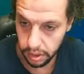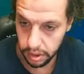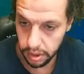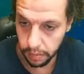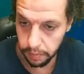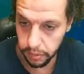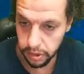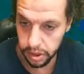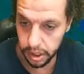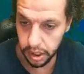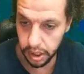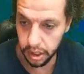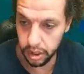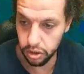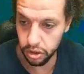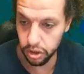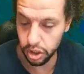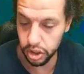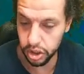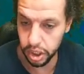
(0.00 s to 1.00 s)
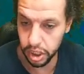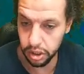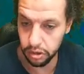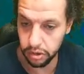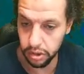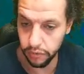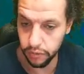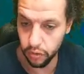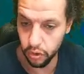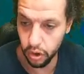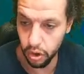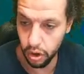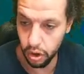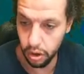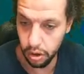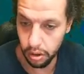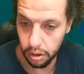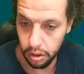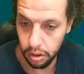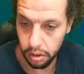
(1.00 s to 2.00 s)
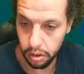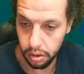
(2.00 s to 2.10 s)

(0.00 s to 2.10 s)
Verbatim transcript: You're supposed to get into the shield, you forgot?